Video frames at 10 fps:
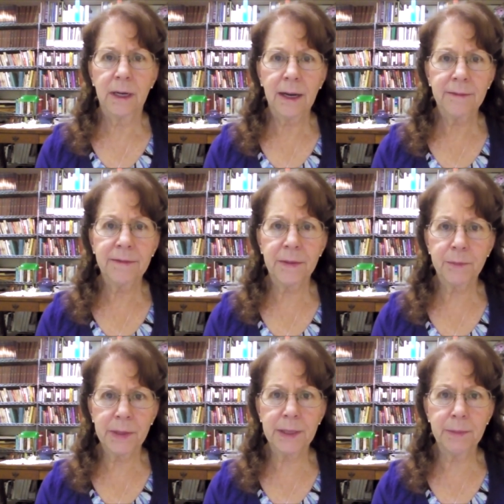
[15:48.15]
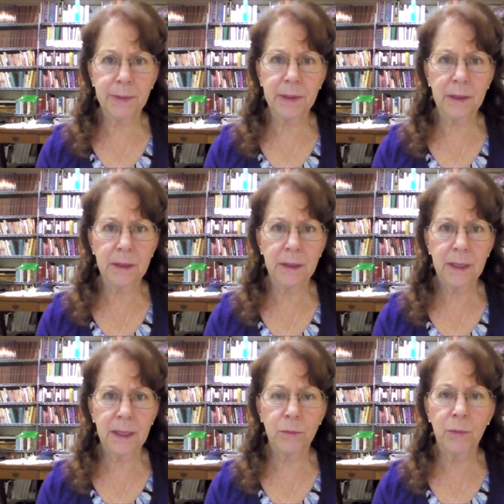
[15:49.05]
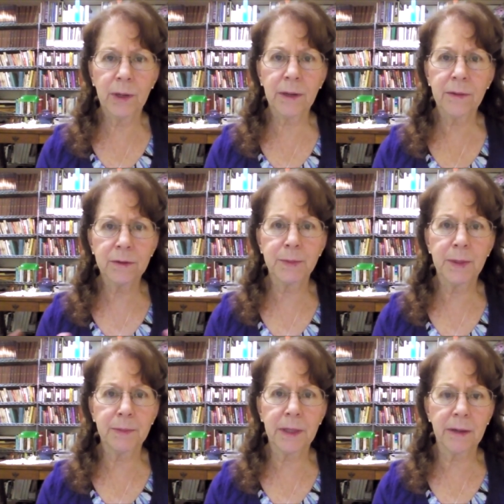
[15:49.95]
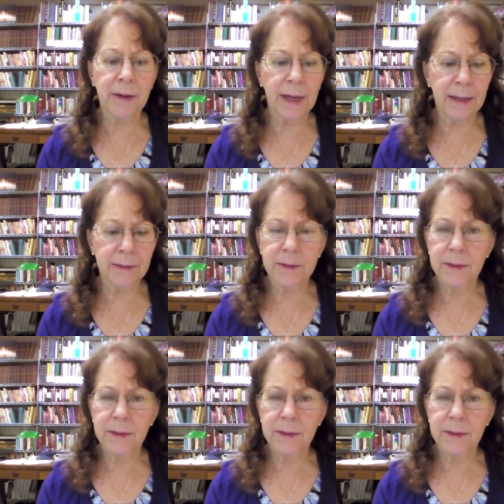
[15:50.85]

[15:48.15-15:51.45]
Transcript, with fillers: of the people and where those people are at